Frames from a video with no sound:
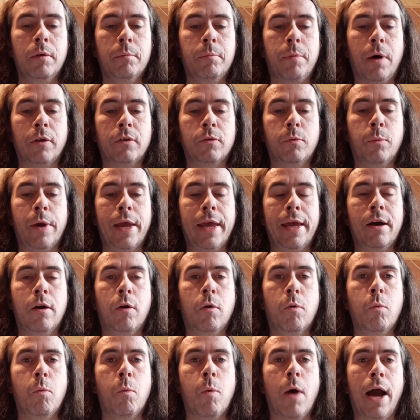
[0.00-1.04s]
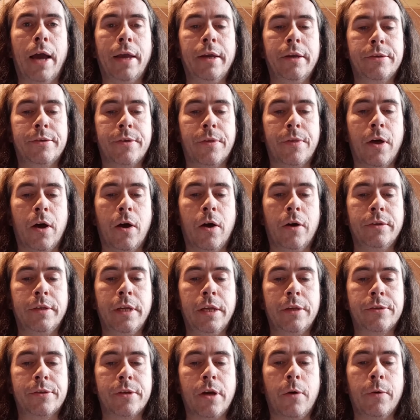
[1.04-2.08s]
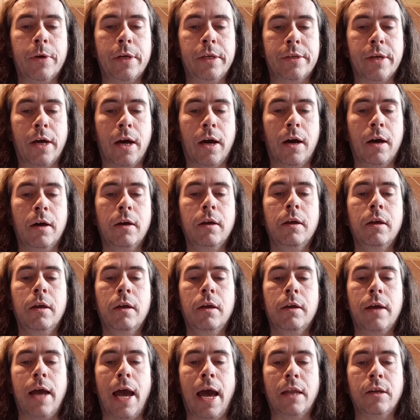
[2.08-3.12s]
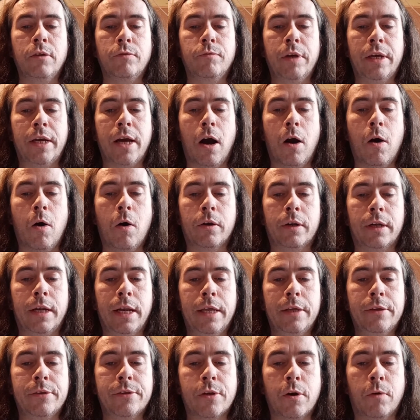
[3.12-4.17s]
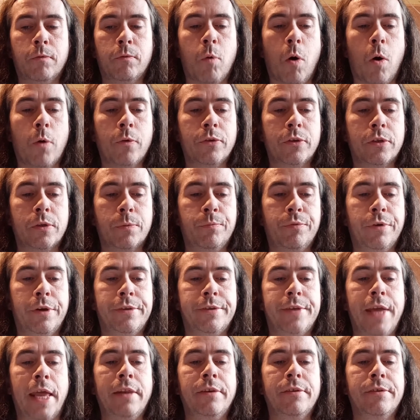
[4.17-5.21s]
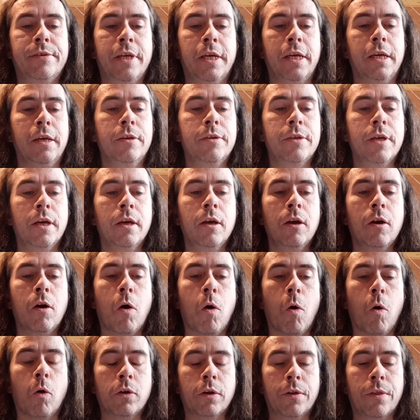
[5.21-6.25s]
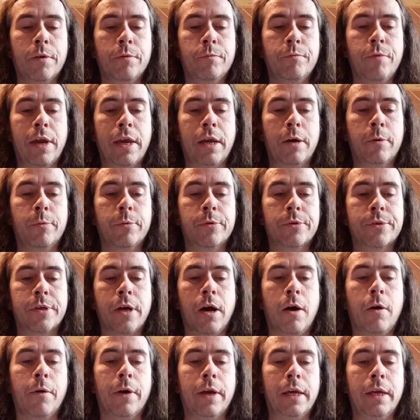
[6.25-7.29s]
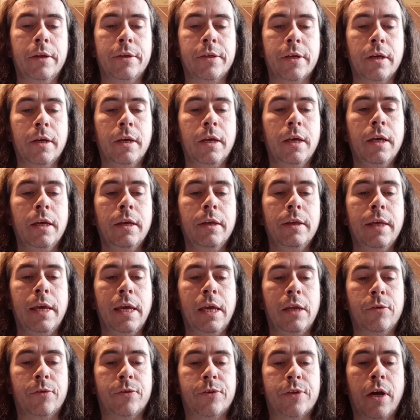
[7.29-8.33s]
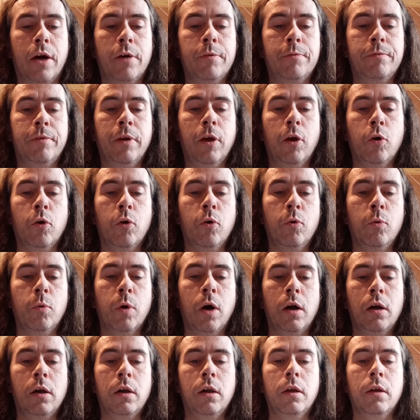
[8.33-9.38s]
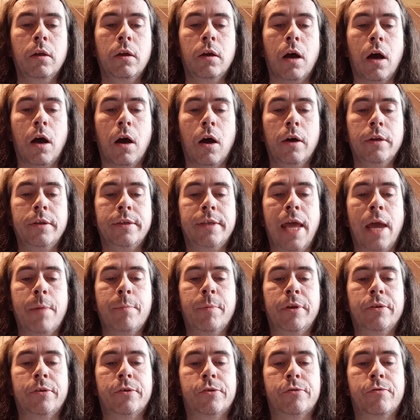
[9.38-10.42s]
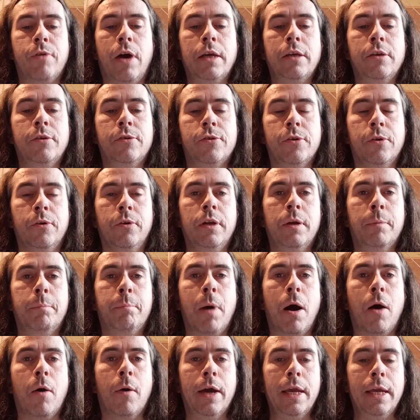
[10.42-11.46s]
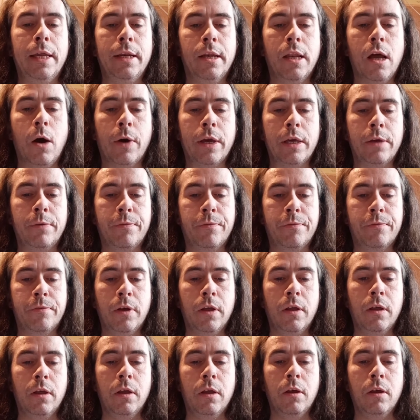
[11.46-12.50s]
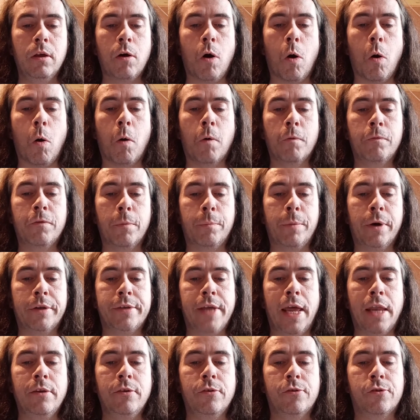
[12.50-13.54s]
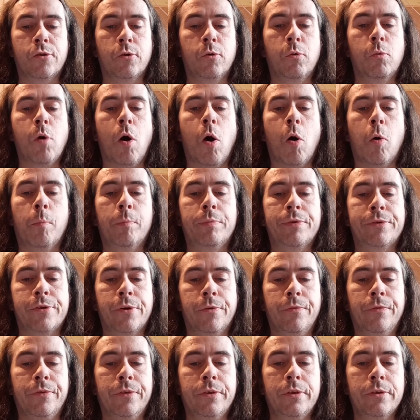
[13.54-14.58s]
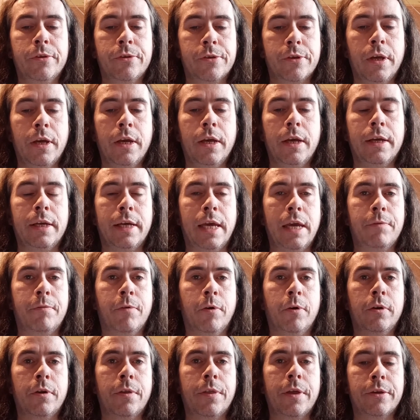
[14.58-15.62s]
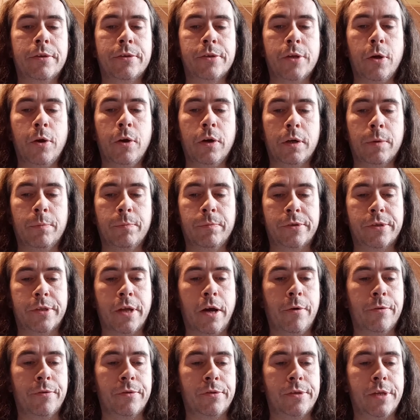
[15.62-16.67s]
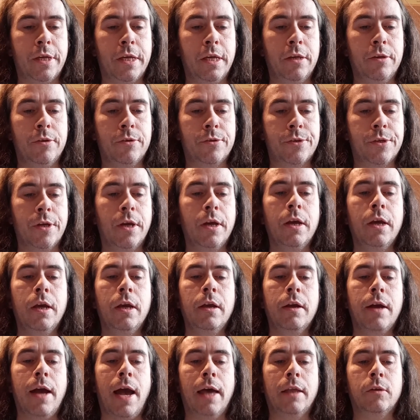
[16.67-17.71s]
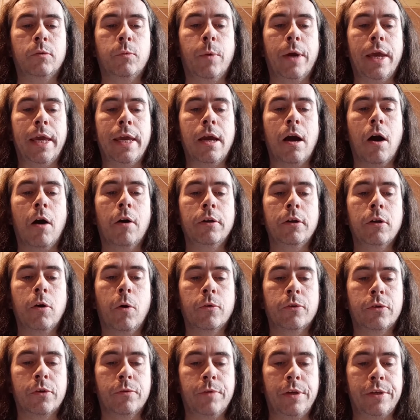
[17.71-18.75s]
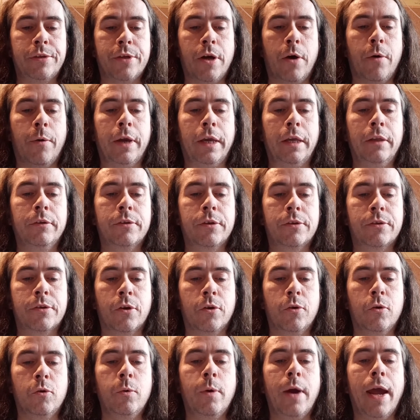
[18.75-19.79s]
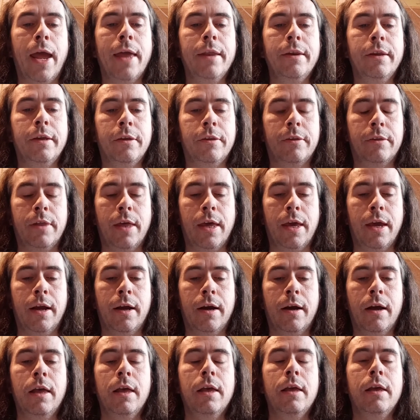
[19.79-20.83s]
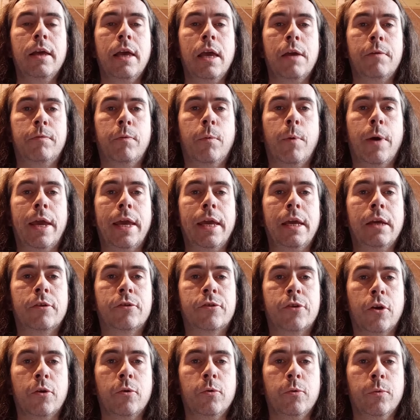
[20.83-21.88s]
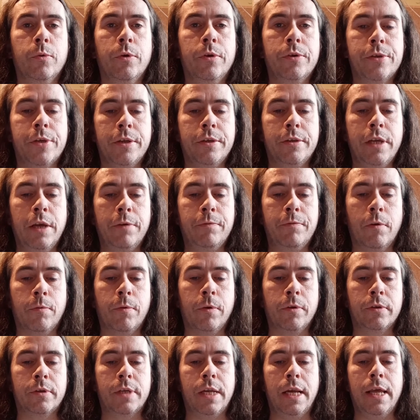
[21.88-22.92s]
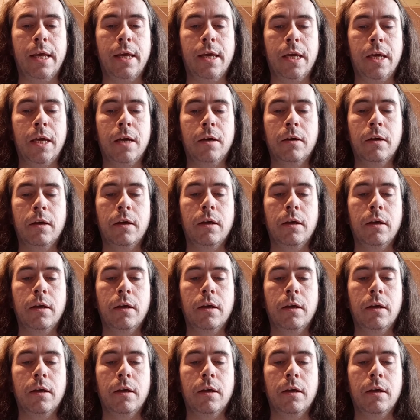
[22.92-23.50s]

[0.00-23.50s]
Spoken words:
But we're always the decider, and regardless of what's presented on the real side, it's a view, a demonstration by life, of potential options given the circumstances, and we are not resigned to anything if we choose differently.